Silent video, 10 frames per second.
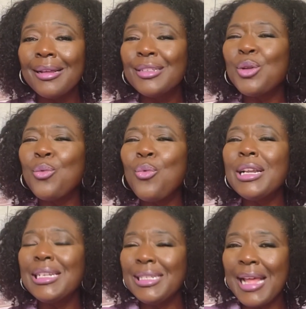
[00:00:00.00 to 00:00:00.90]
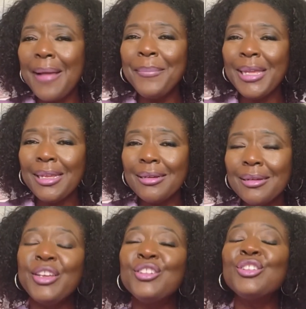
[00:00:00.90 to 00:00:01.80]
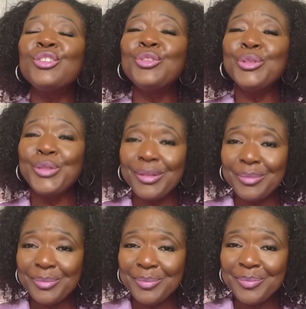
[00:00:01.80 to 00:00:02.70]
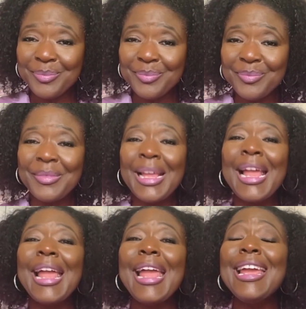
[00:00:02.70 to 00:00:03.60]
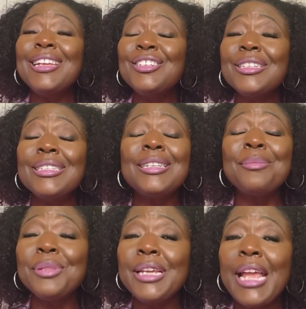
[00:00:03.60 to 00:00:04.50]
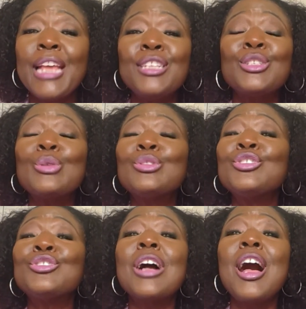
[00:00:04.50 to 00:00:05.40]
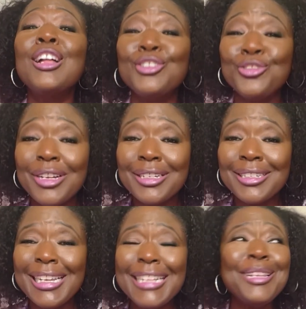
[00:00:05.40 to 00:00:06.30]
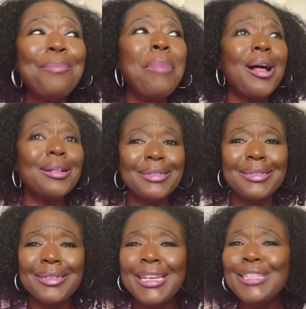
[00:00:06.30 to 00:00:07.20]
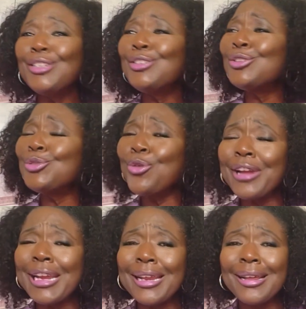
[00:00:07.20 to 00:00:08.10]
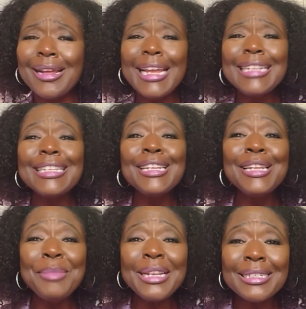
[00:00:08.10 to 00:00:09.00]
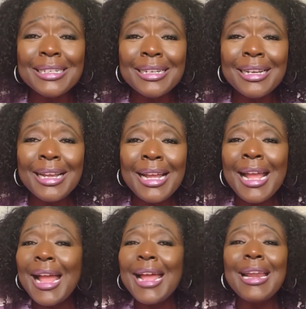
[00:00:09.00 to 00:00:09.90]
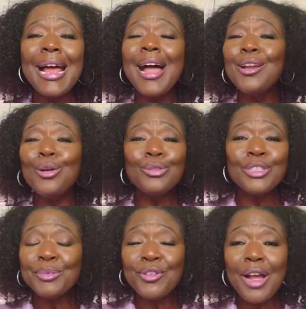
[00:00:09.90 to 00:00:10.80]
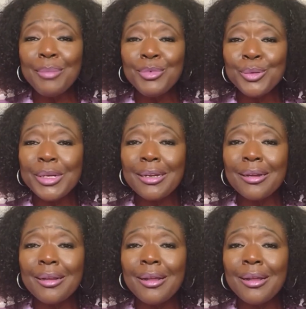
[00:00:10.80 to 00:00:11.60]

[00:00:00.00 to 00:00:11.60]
So, what does that mean? Here's the truth. Age is simply a social construct. It's a box, it's a story, it's a limit. And I don't subscribe to it.